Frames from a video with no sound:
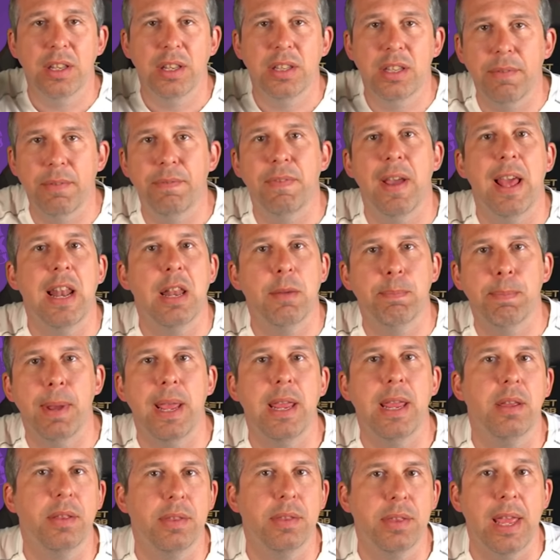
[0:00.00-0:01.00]

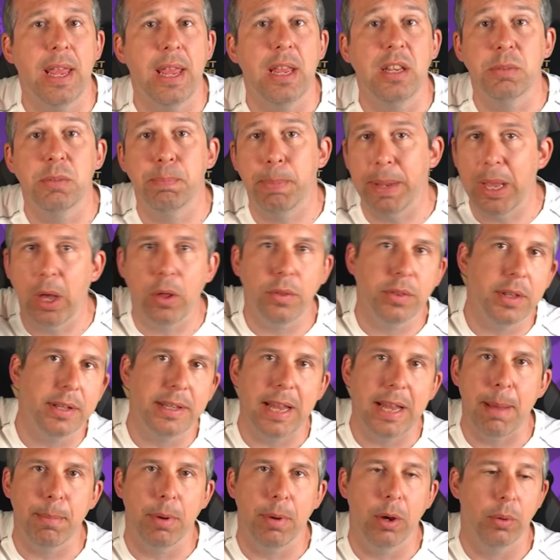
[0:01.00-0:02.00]
developing things beyond the
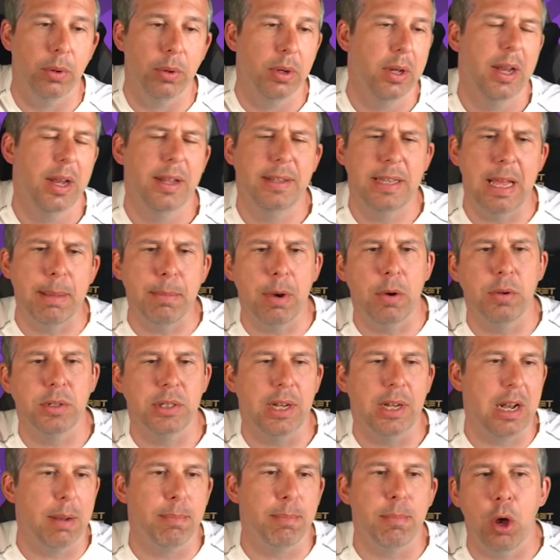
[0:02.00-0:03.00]
demo. A demo is
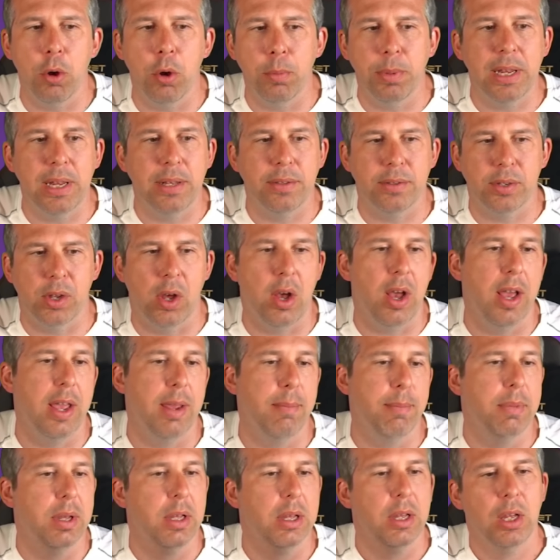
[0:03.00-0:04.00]
like a moment in
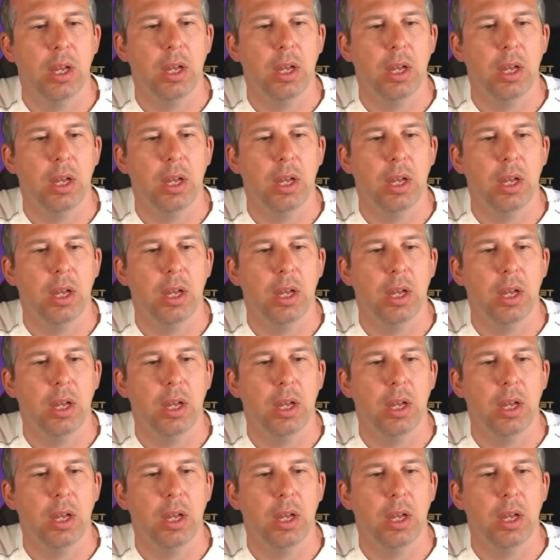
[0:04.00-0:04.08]
time.